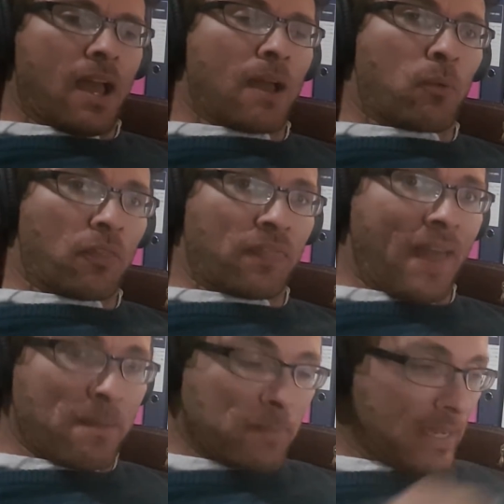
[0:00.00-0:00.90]
And what
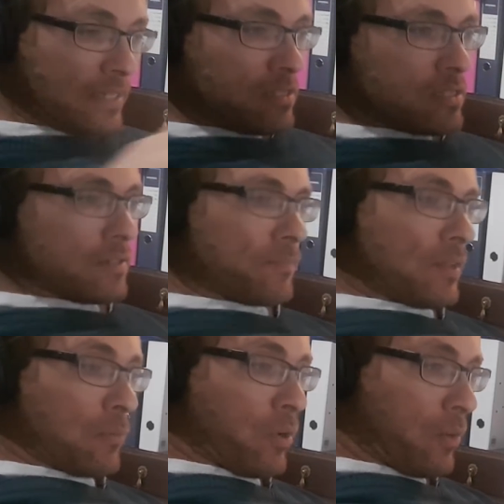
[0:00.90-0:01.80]
that means,
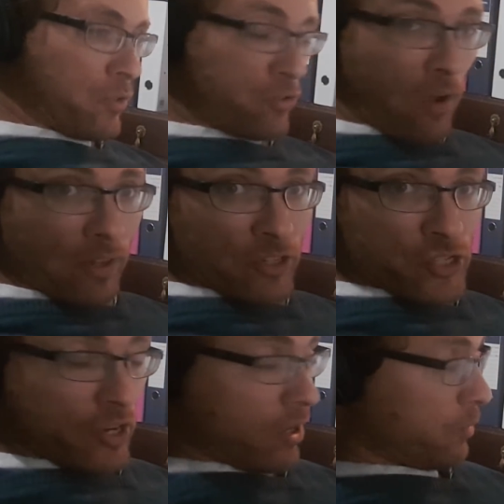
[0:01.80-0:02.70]
and what I was trying to
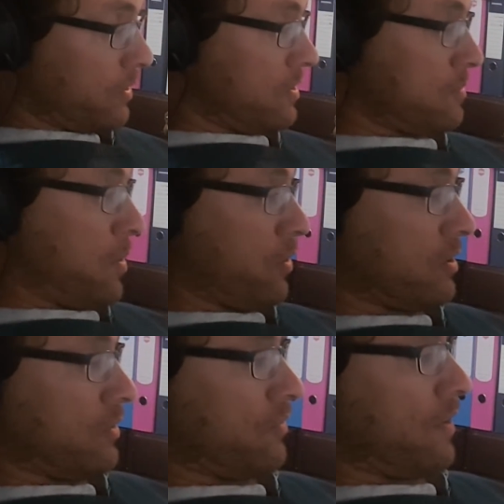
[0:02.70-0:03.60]
show with the smoke
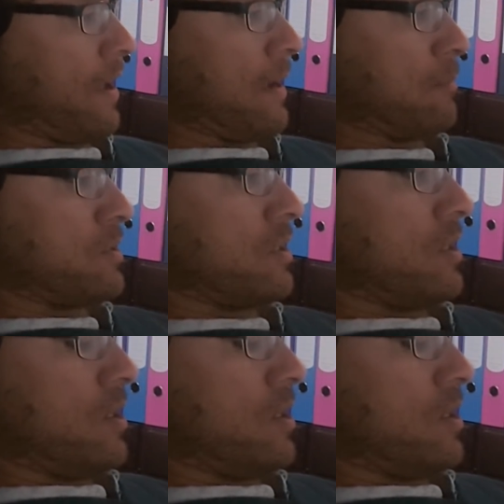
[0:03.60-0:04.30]
and the flames,